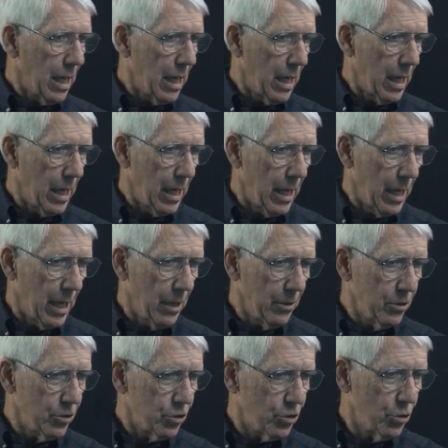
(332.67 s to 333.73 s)
uh,
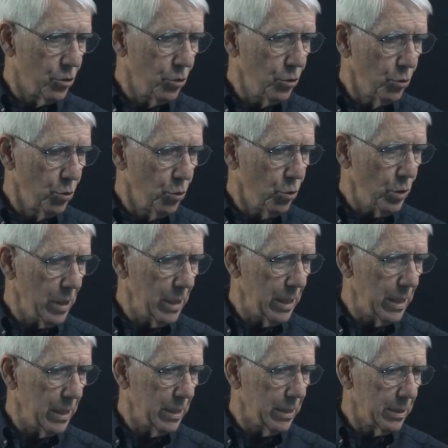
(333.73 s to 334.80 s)
2
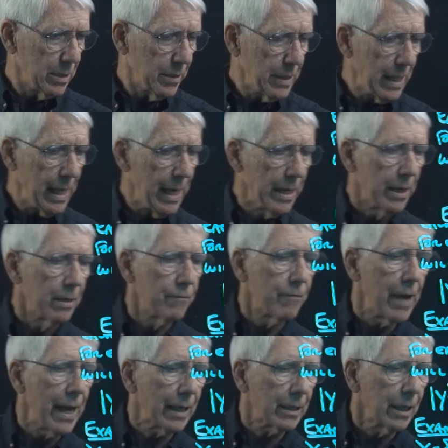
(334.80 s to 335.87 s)
to the n. In
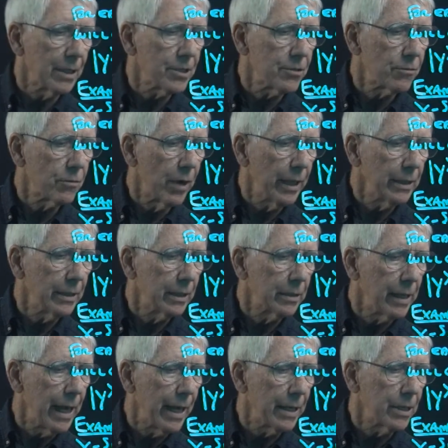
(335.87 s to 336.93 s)
fact, let's write that
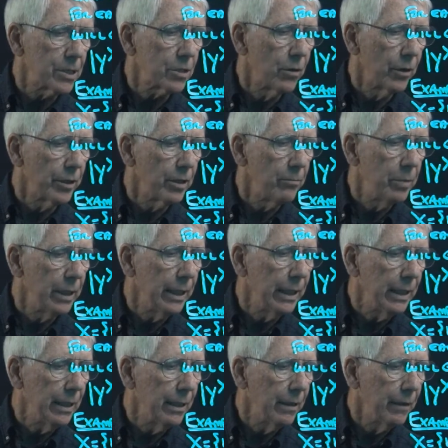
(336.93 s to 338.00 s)
that is going to
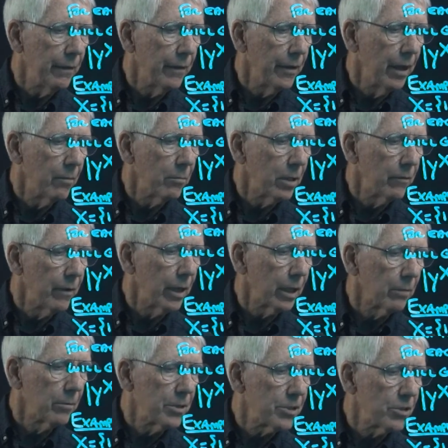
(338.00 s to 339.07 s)
be the number of
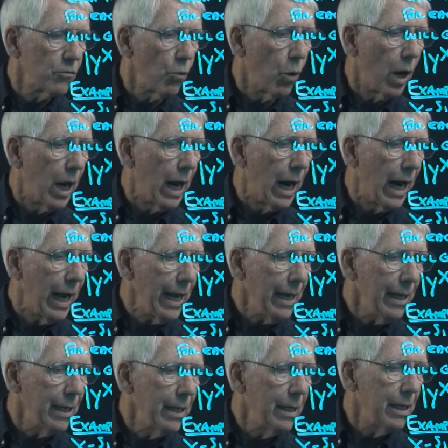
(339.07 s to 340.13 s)
elements in
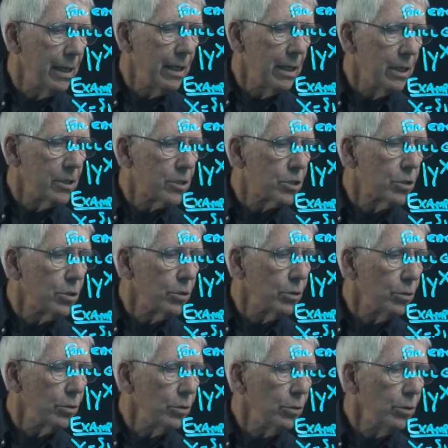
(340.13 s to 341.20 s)
y,
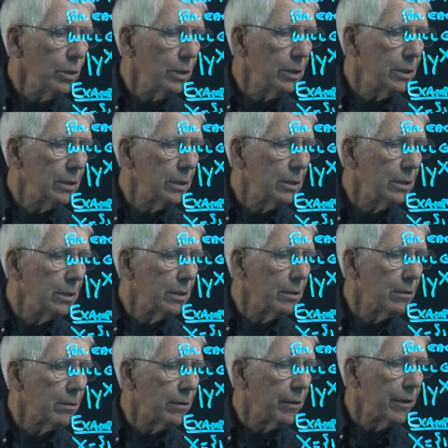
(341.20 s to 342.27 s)
to
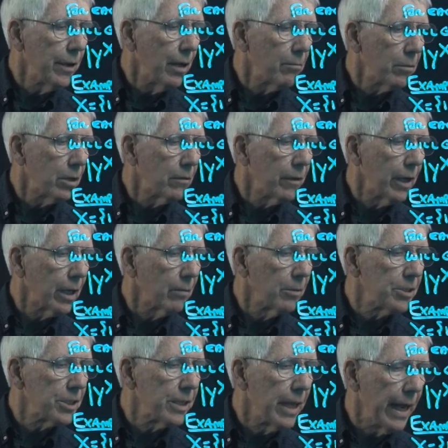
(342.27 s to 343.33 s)
the number of
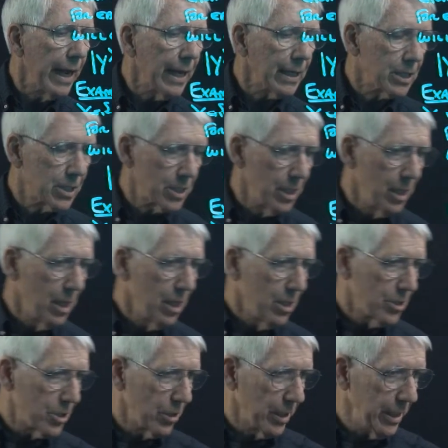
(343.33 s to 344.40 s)
elements in x.
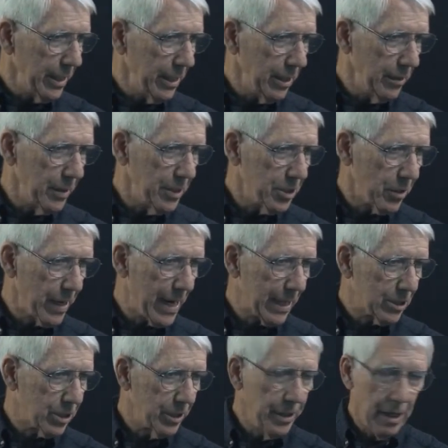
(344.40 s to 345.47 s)
So here, these are
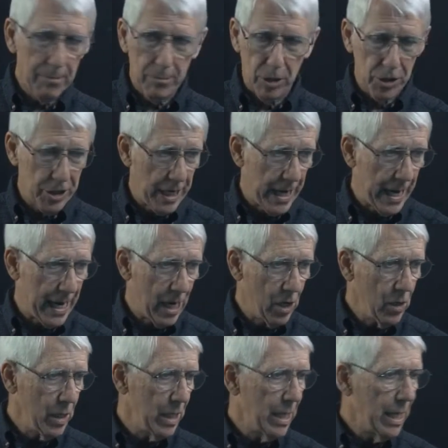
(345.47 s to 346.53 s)
actually numbers
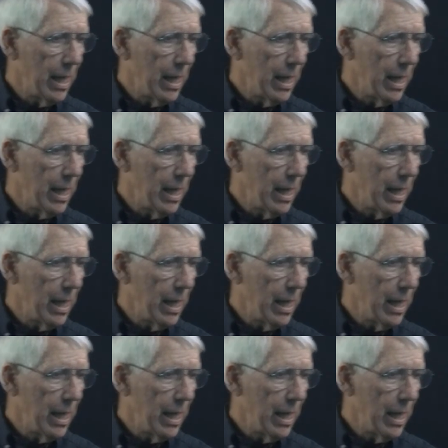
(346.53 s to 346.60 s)
now,